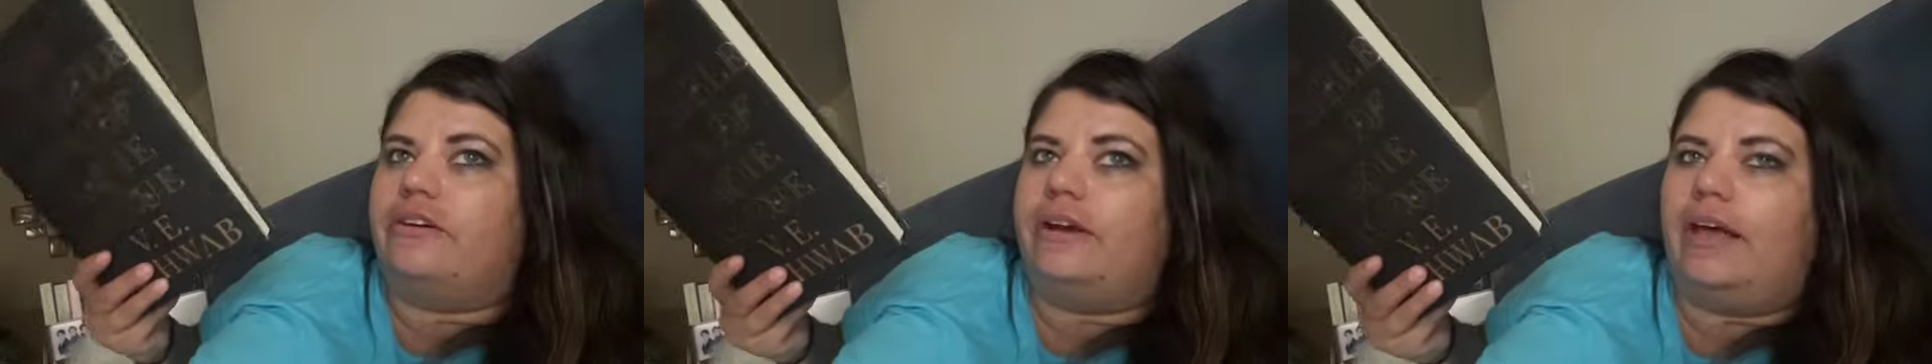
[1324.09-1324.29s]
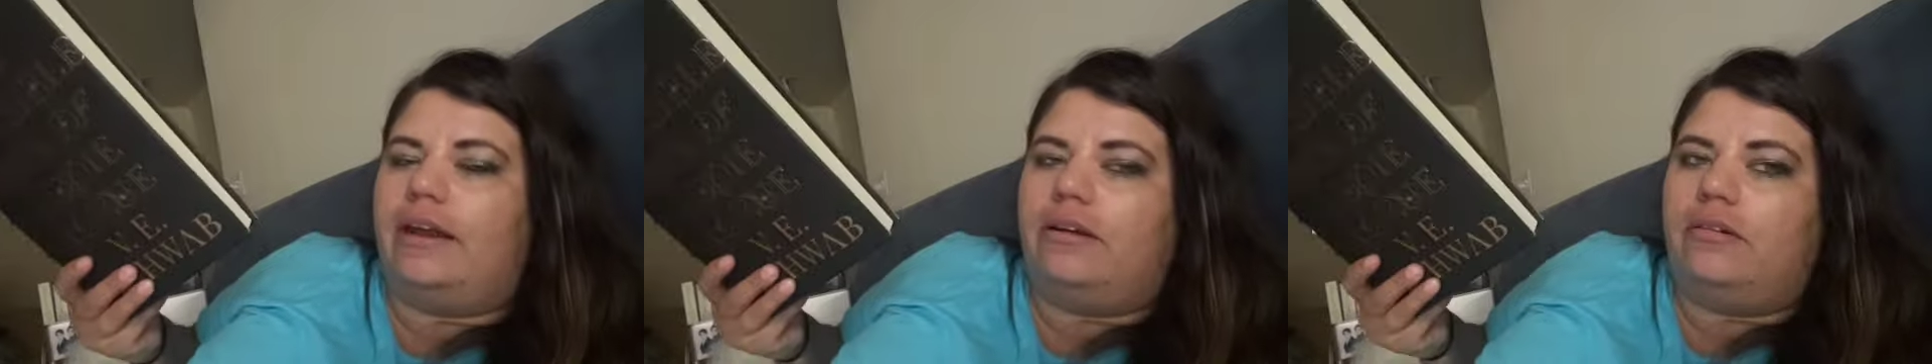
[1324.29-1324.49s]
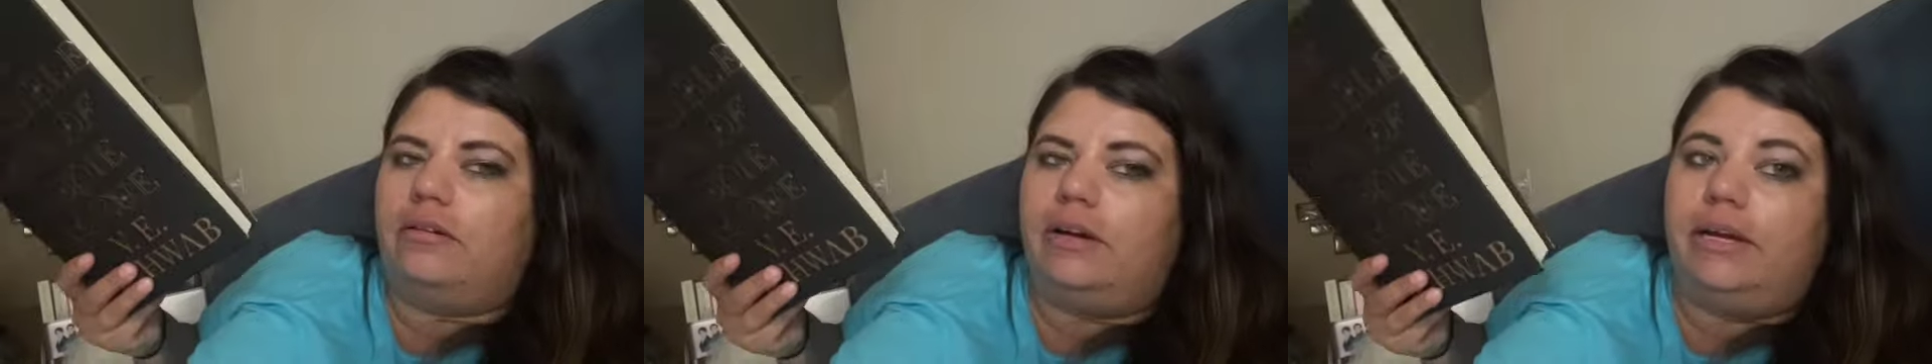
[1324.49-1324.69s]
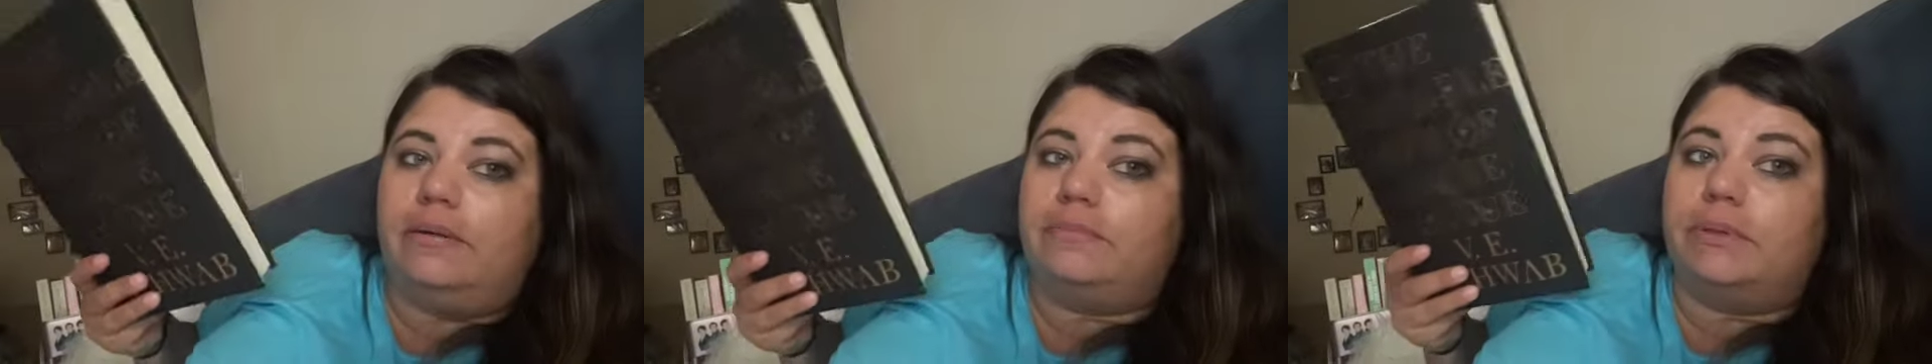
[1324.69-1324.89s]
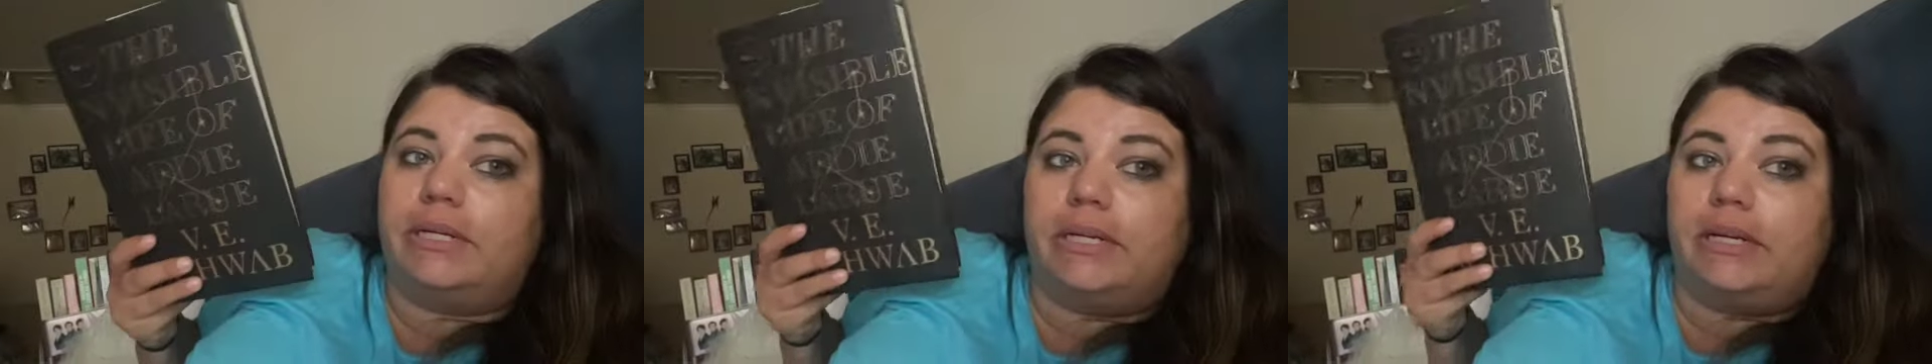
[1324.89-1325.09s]
category
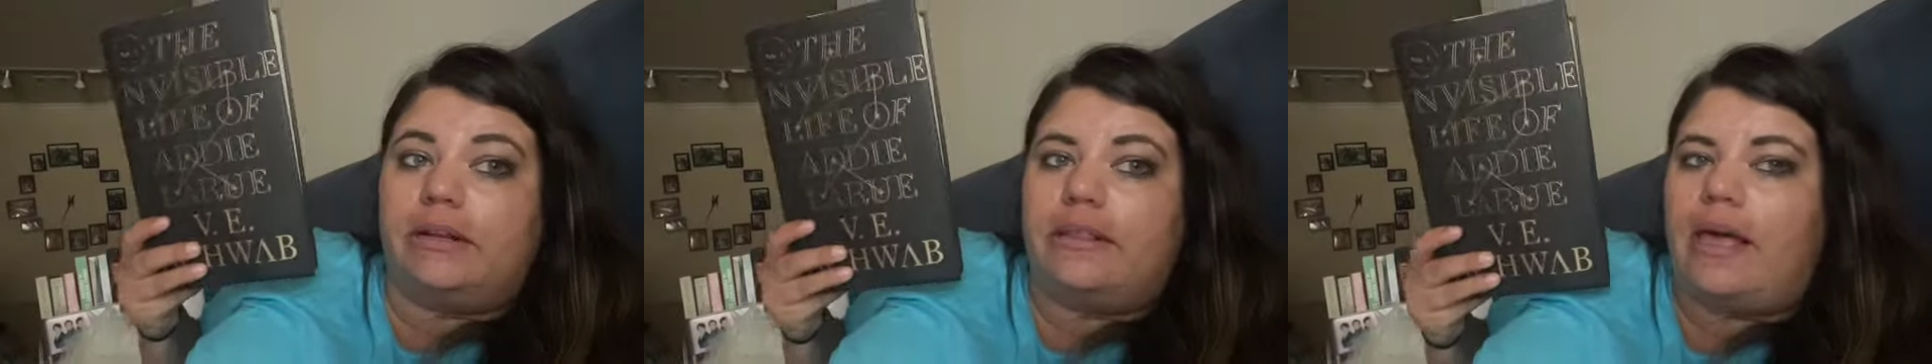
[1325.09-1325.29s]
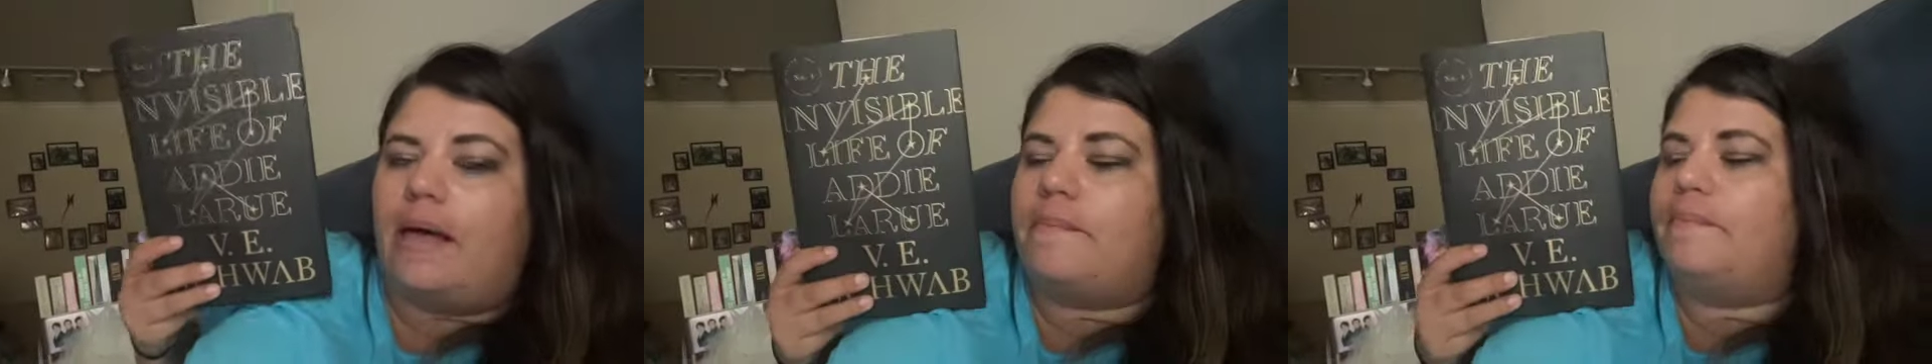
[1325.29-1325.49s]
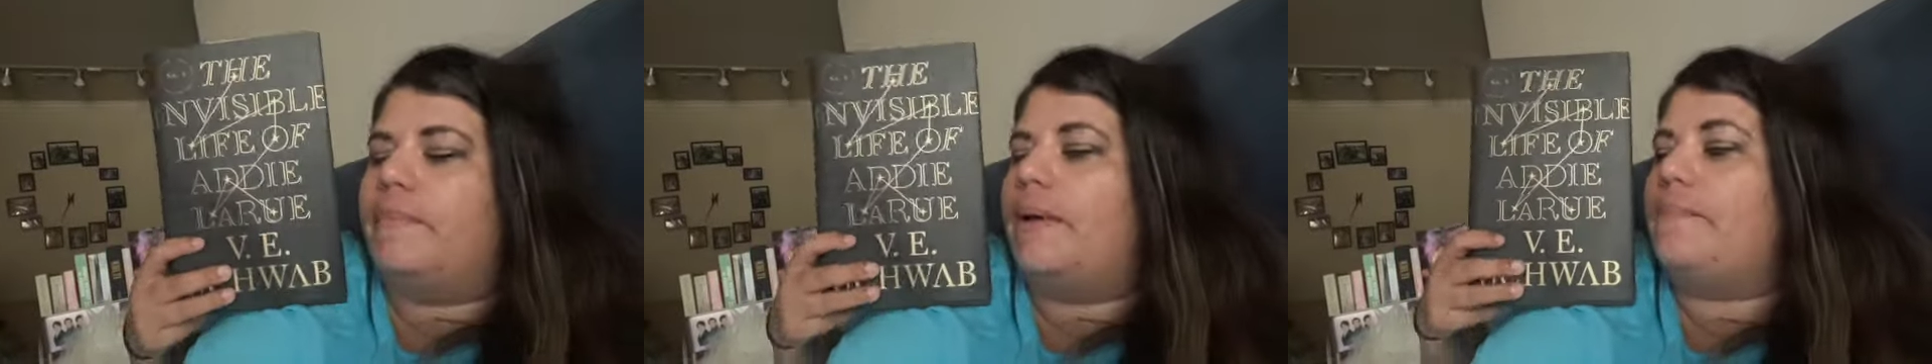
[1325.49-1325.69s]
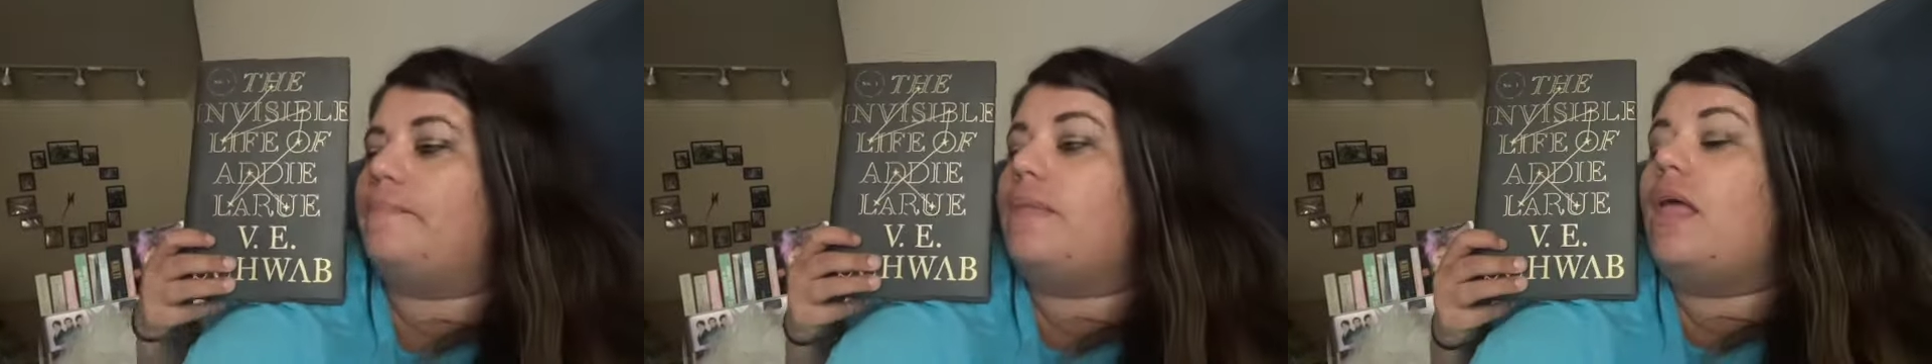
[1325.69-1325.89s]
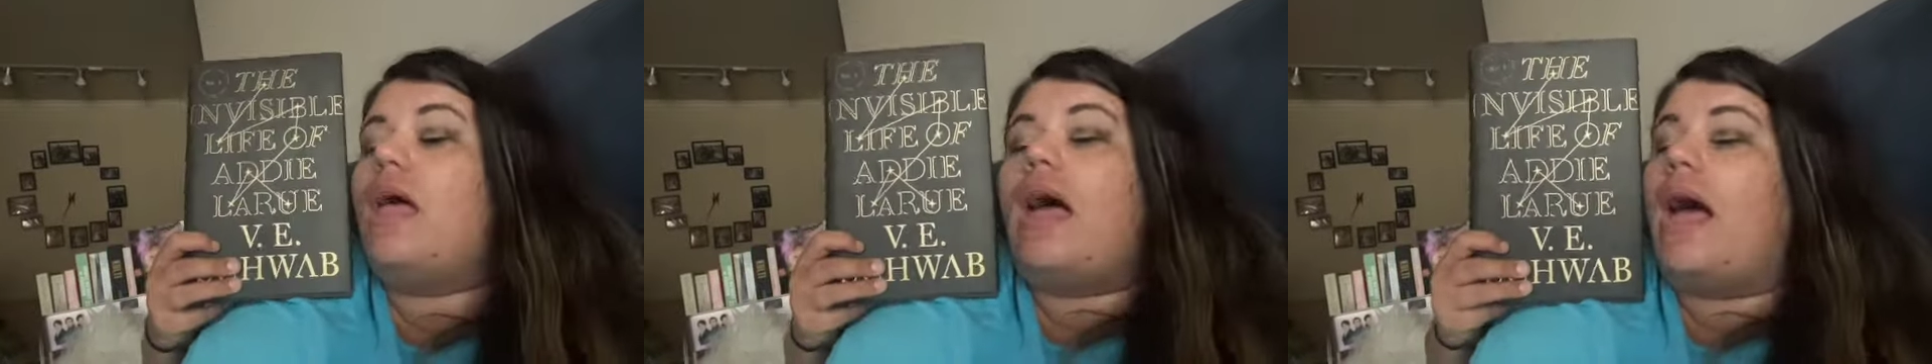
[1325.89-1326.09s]
and put it on that. But